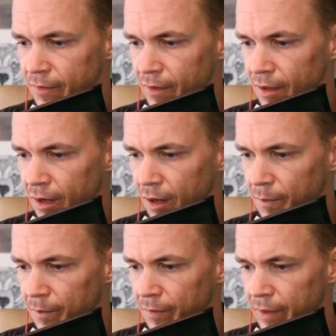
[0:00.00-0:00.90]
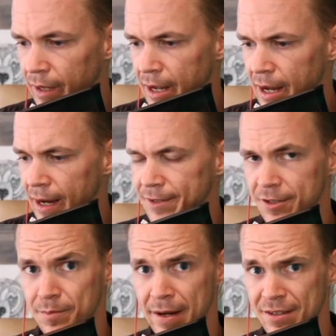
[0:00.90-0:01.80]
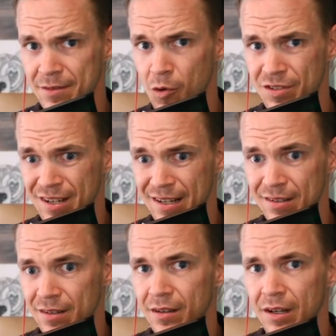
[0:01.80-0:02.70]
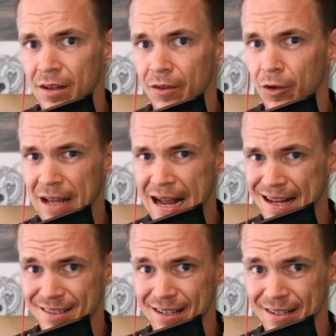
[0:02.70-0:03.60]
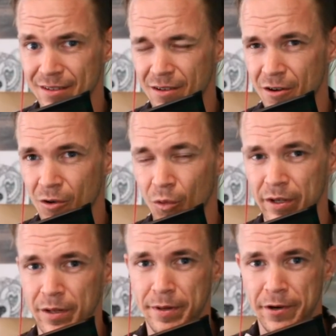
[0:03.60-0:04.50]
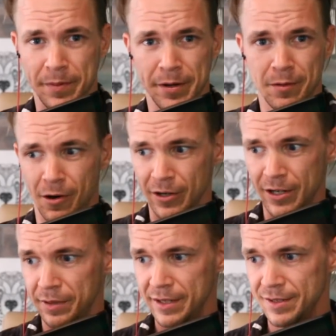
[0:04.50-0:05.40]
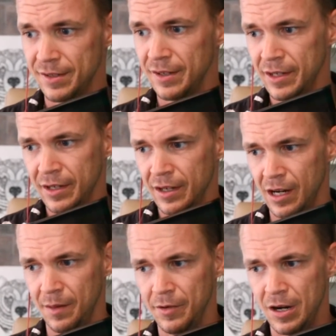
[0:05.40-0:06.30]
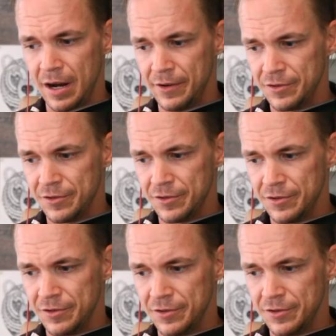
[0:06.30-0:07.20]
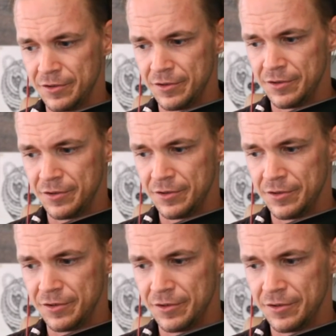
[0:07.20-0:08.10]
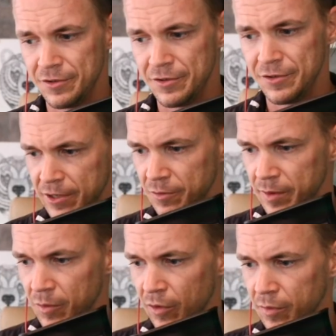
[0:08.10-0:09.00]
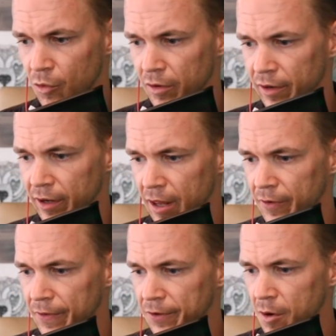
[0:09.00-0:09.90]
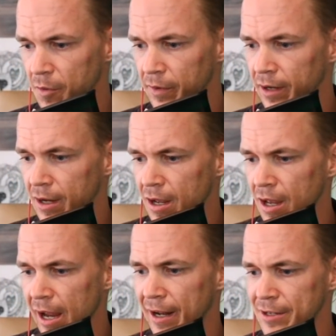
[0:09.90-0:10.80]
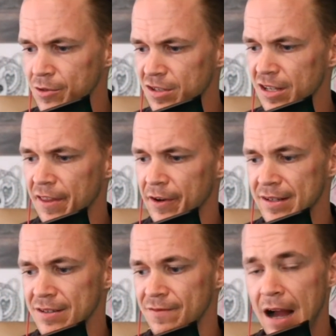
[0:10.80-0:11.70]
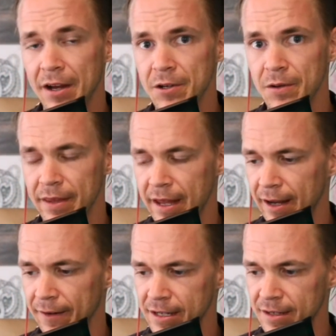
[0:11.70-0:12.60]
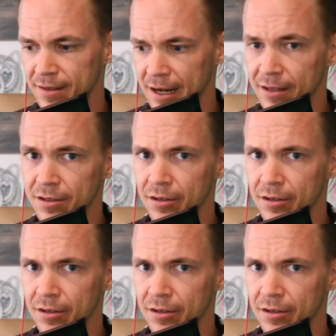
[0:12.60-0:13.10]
It just makes more sense. Those assets are only a peer-to-peer marketplace. There's no real conjecture for why one art piece would be worth more than another at this moment. And I do see that there is value in the NFT sector.